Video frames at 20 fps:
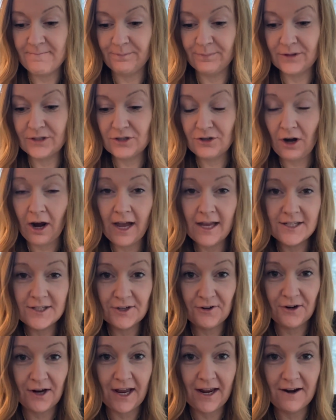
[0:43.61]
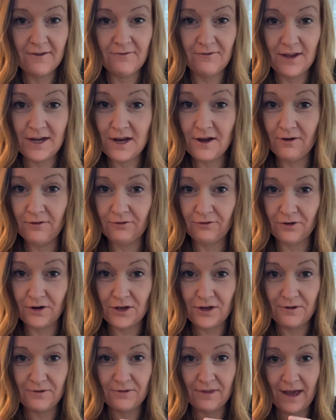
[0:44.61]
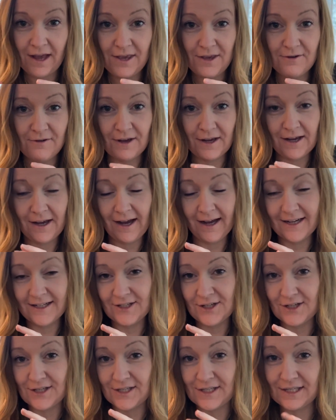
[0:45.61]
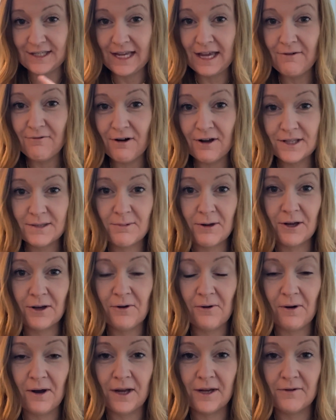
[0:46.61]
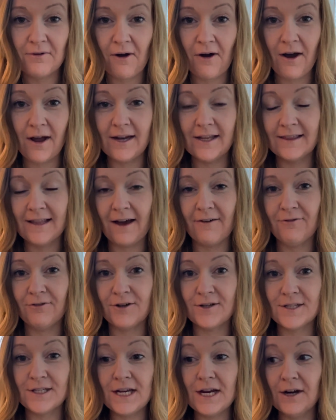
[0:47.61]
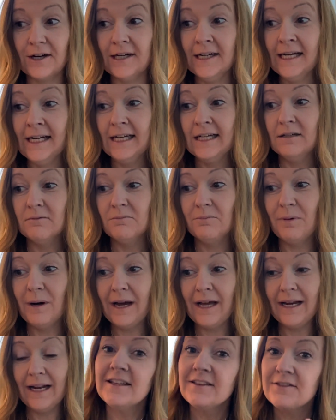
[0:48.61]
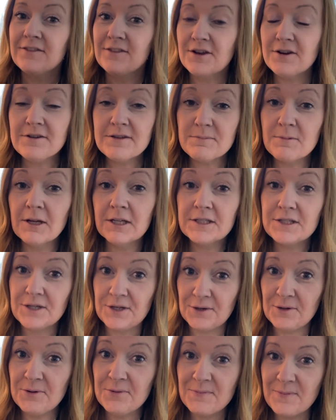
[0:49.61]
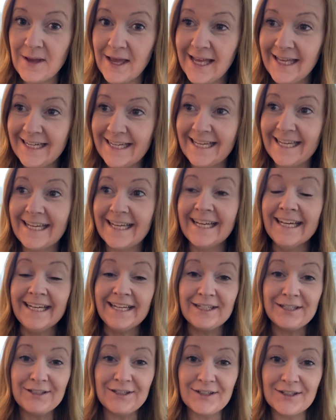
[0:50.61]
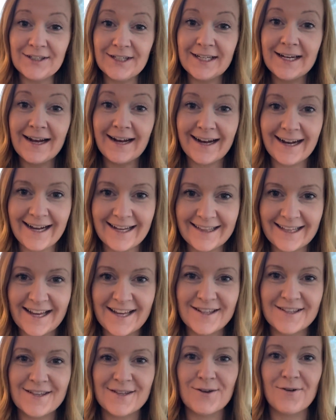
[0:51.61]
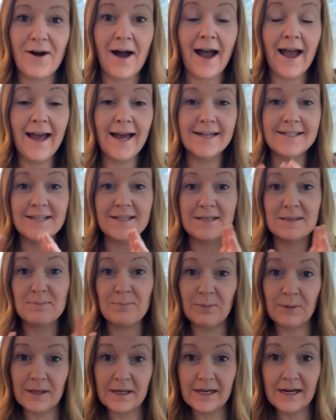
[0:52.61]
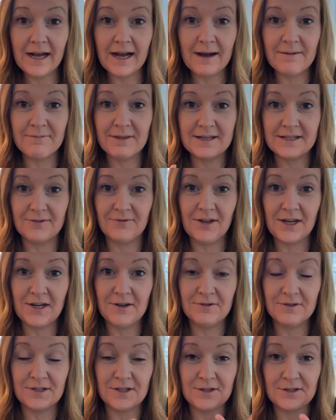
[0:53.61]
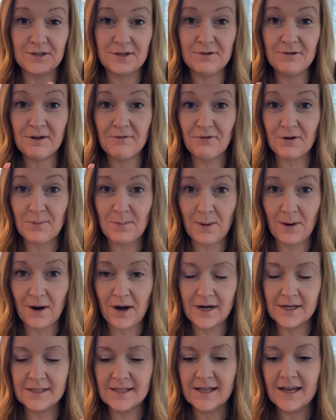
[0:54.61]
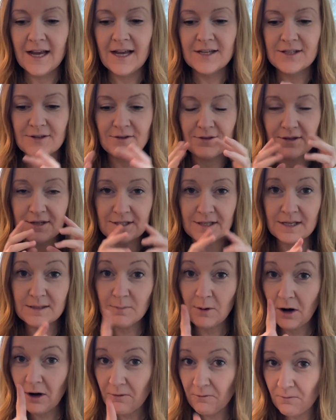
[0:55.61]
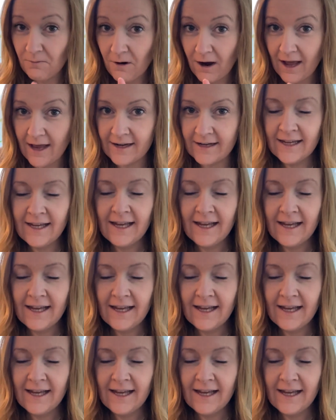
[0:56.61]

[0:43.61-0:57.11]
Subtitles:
tried to create a video for you that you can kind of just see what's been going on in that first year. But there's been too many good highlights. So I had to split up this video into two different parts. So this is part one,